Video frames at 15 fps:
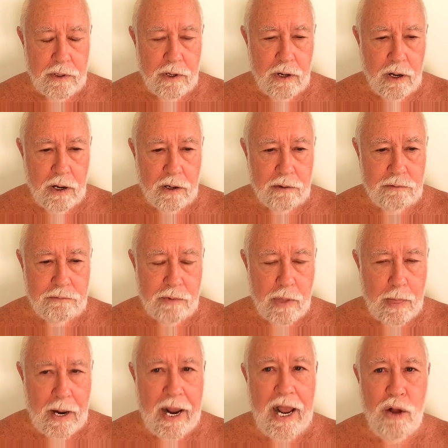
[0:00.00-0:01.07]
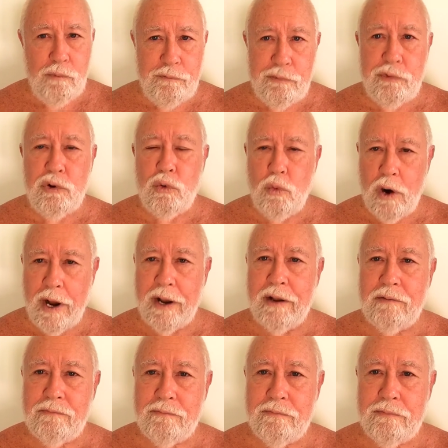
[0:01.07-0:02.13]
uh a helpful way,
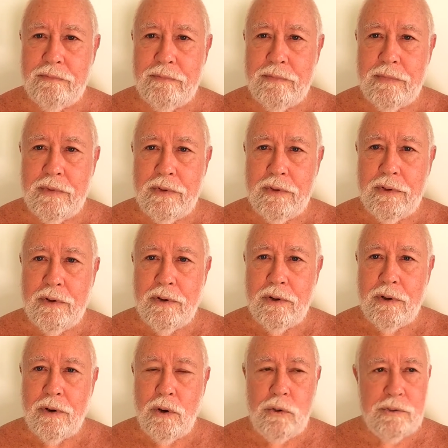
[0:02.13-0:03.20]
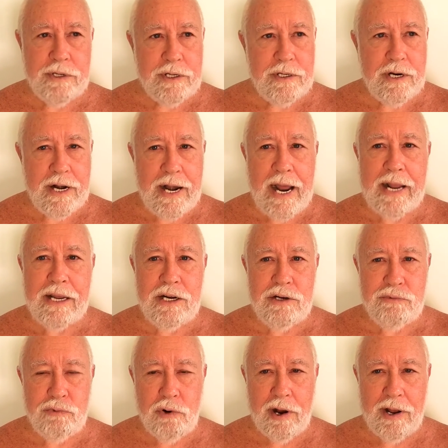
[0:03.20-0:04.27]
only in a
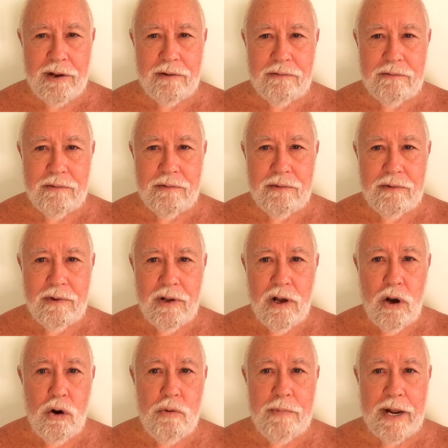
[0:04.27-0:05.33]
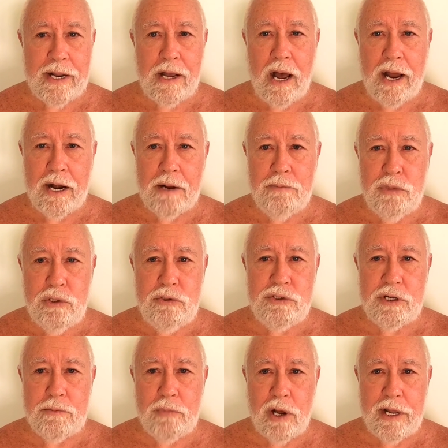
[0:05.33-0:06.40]
negative way. Oh my God, I'm
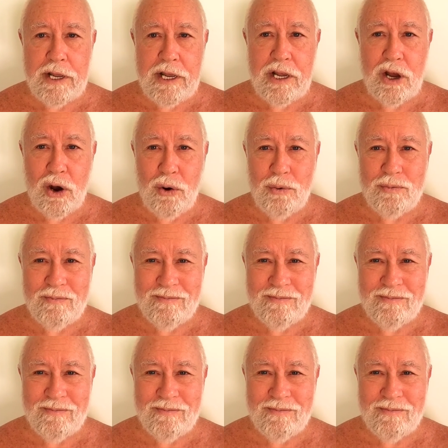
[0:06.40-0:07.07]
losing my ego.